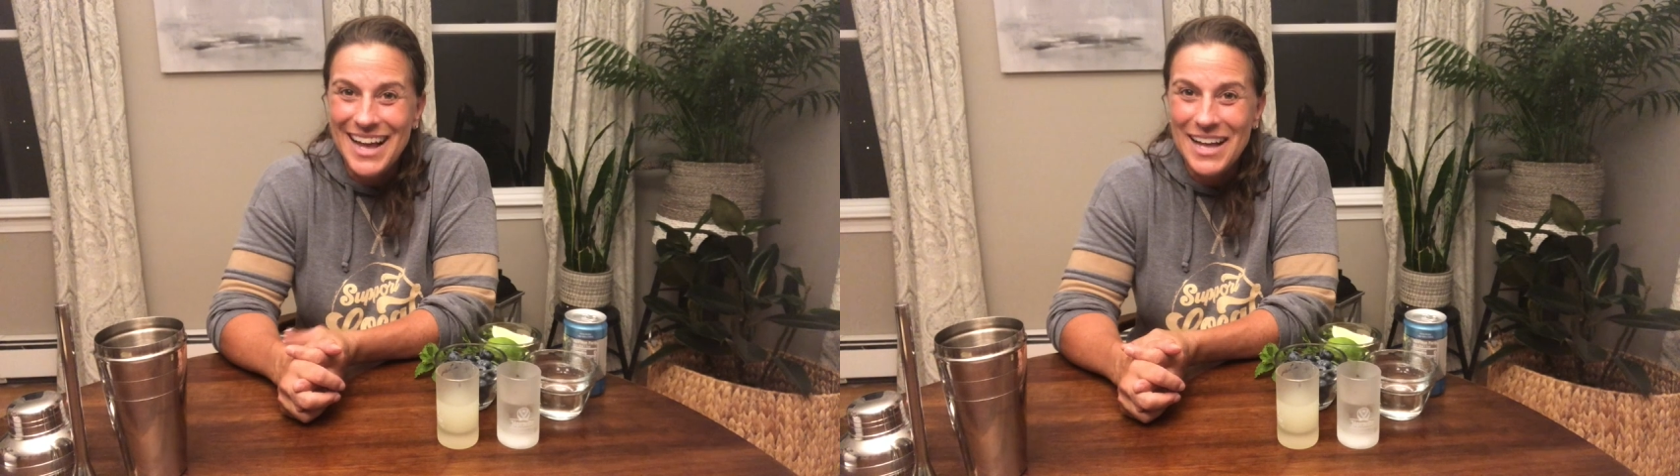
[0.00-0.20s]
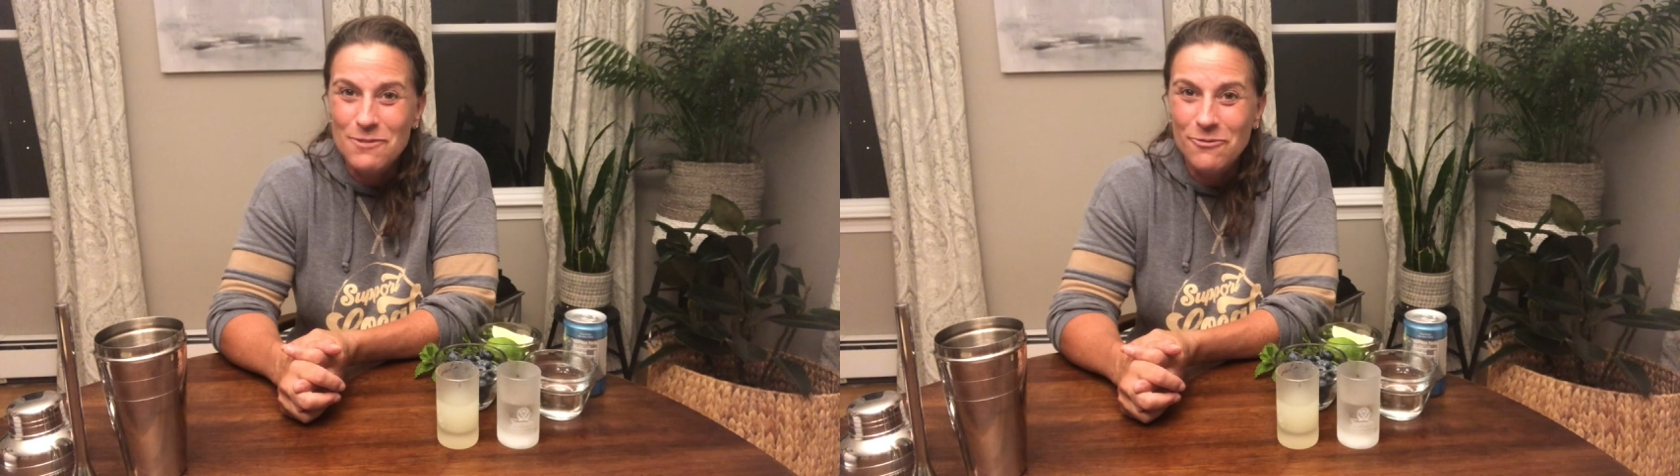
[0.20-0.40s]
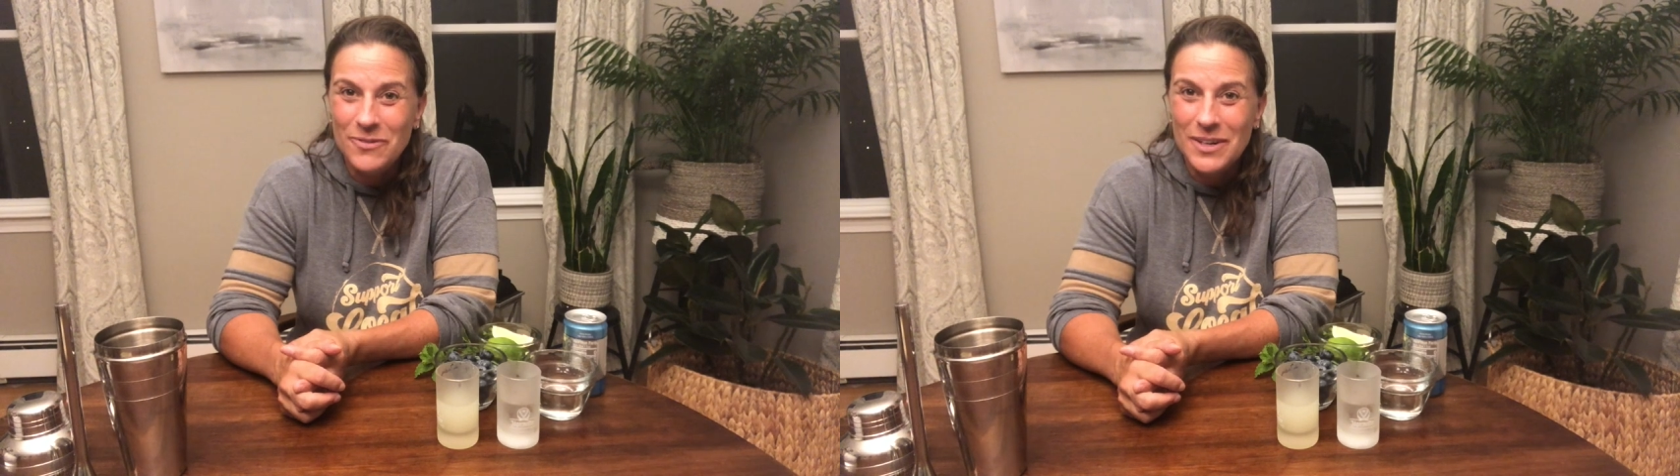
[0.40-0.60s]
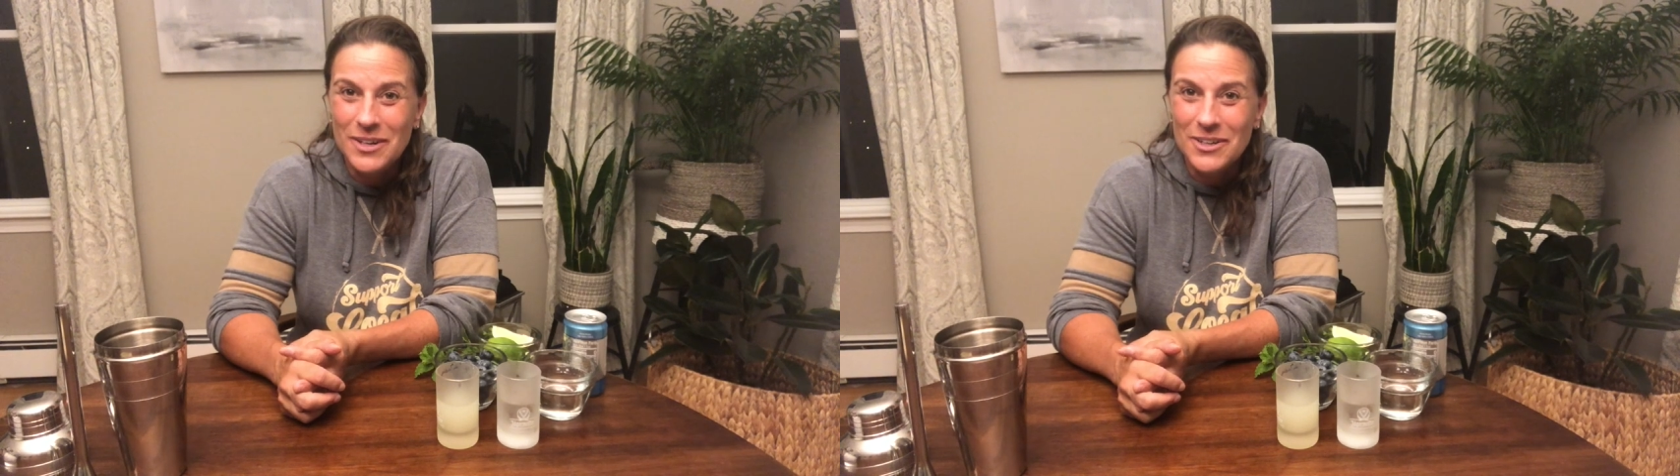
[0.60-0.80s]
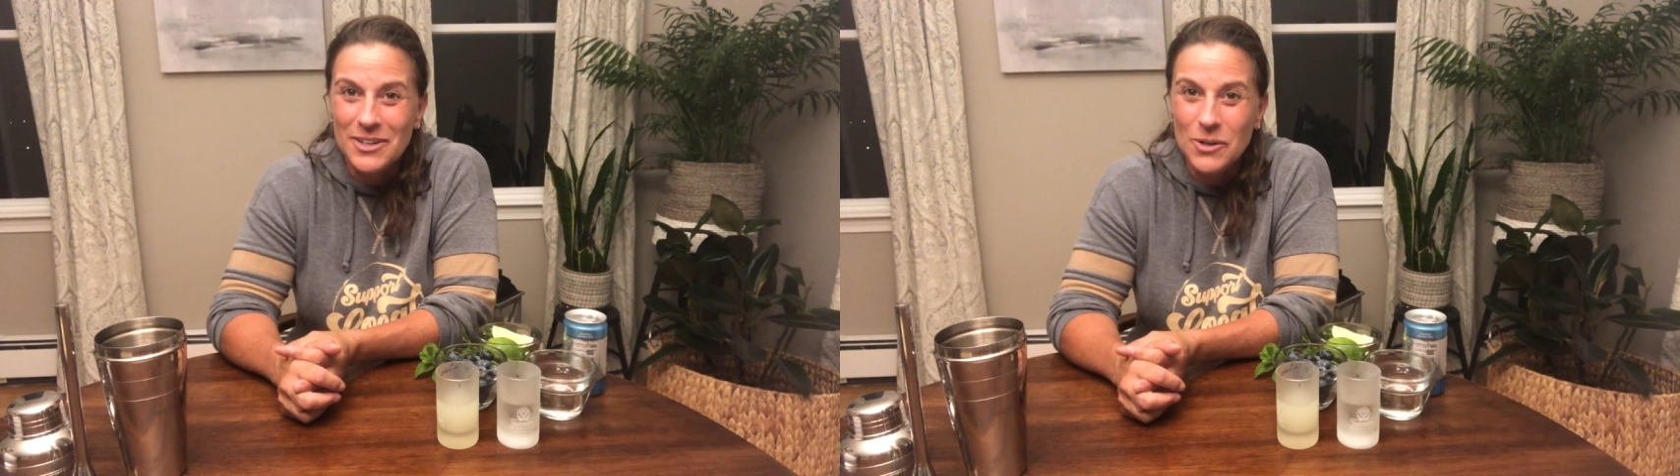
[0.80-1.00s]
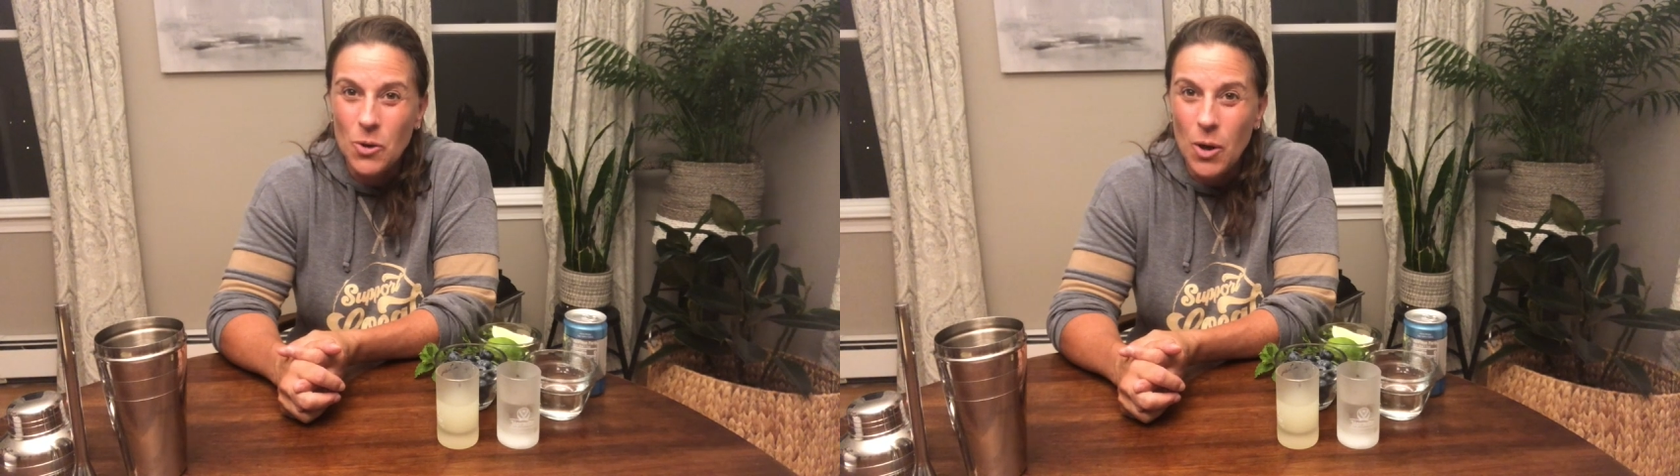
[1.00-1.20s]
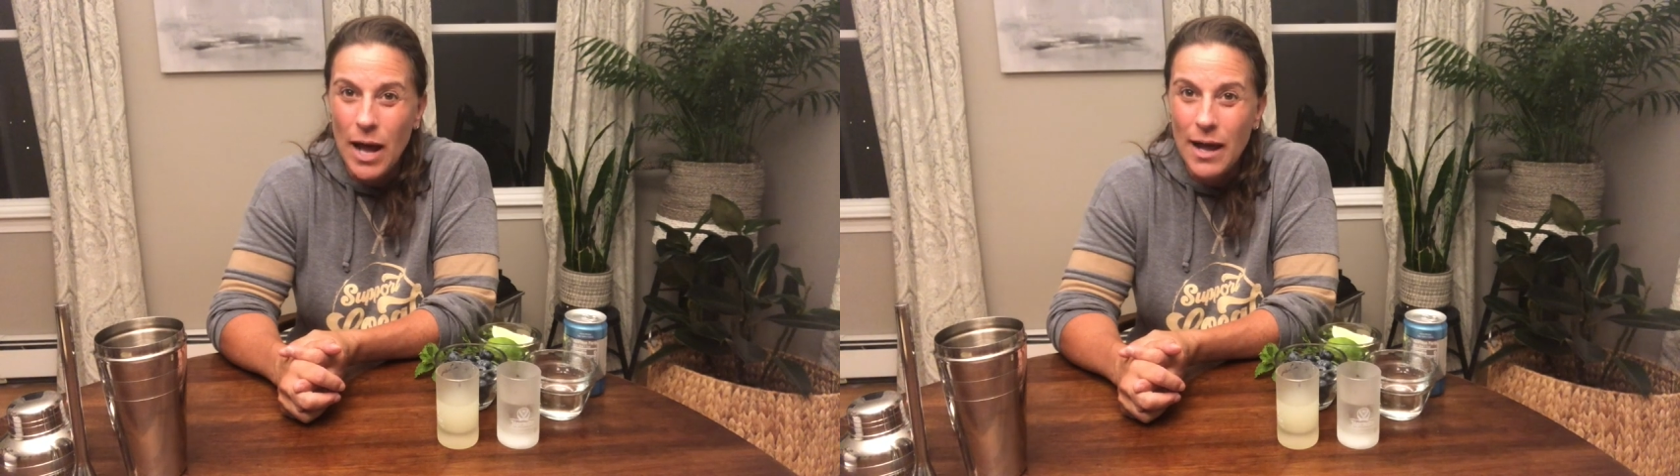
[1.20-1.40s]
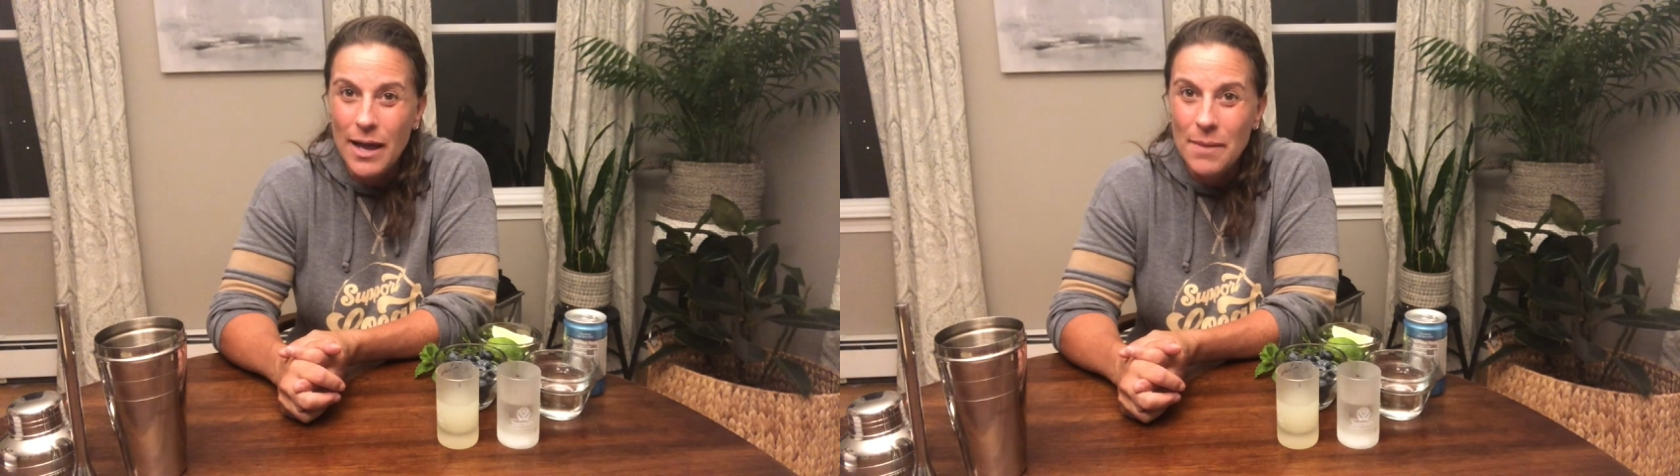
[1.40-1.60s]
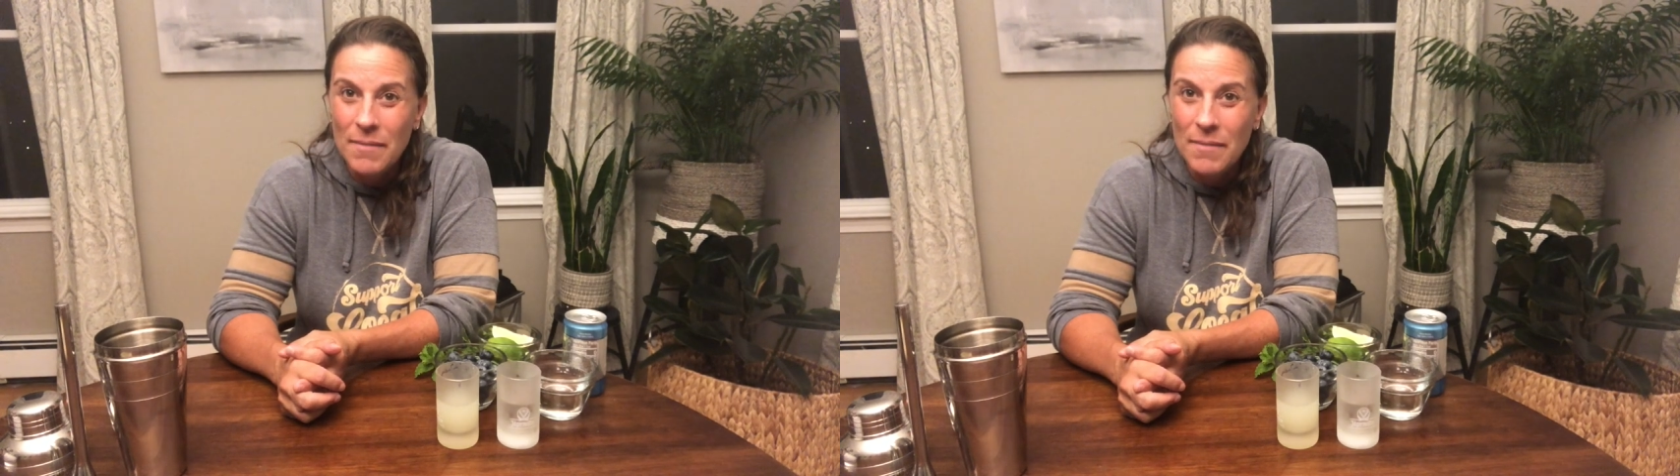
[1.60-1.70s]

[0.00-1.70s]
I figured I